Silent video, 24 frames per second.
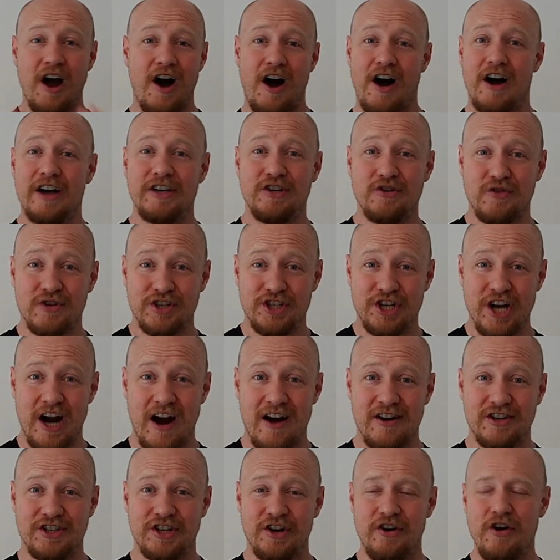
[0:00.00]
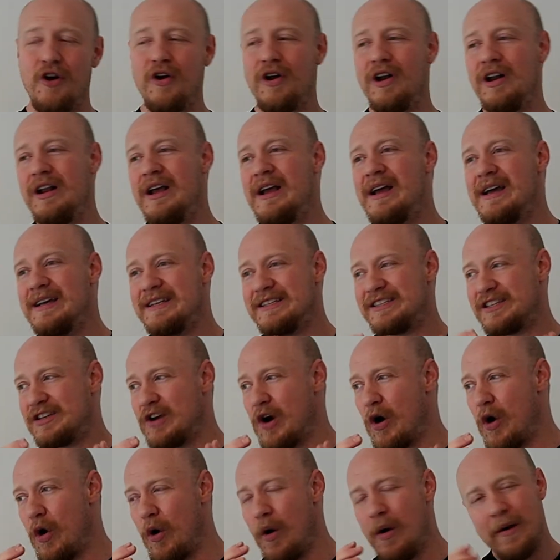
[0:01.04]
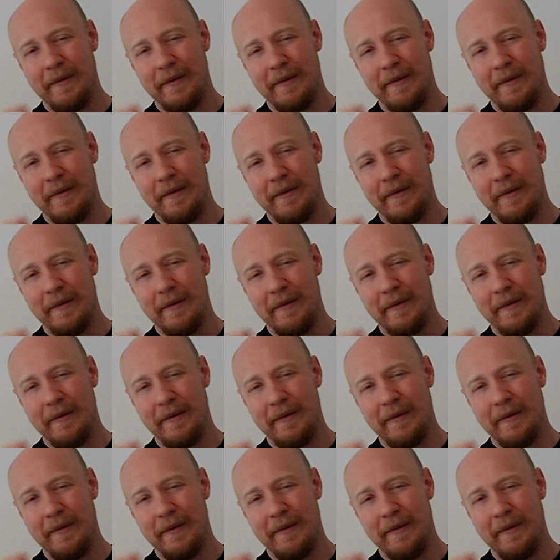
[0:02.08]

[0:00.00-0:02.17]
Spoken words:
I don't charge at all, so